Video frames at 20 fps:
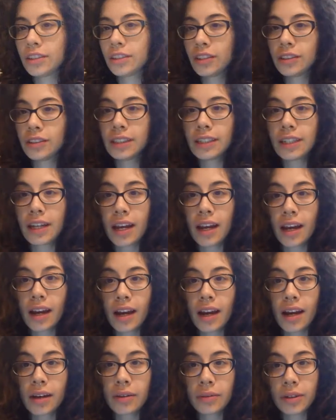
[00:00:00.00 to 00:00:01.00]
So today
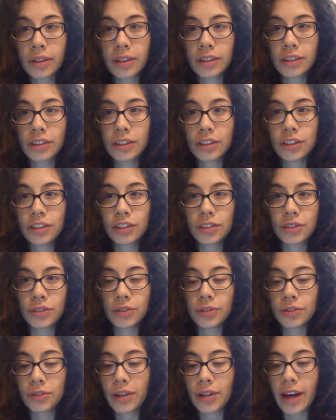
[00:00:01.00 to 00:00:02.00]
I wanted to
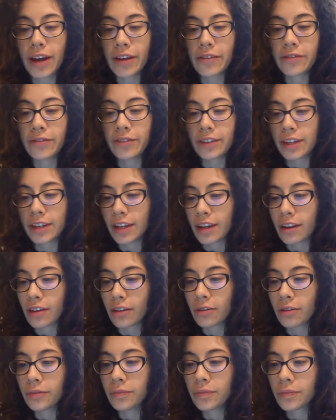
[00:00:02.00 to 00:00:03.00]
do a
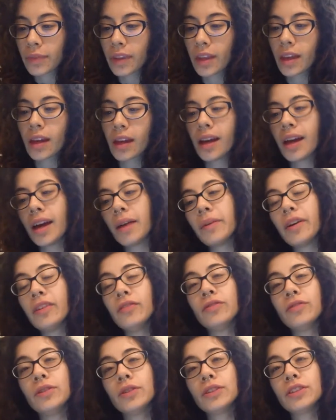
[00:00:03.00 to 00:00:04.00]
video
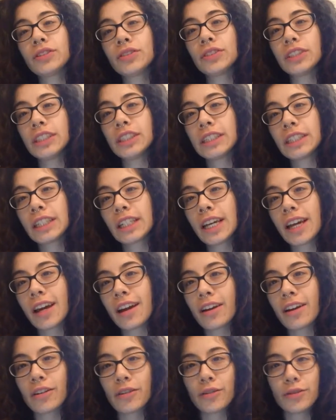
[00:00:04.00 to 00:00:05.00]
about Voltairine de
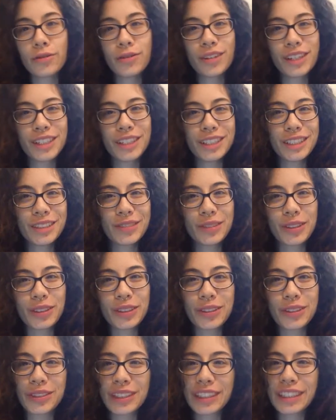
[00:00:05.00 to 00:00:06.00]
Cleyre. Who is
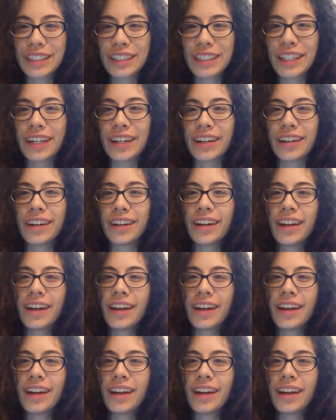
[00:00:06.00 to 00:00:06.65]
Voltairine de Cleyre?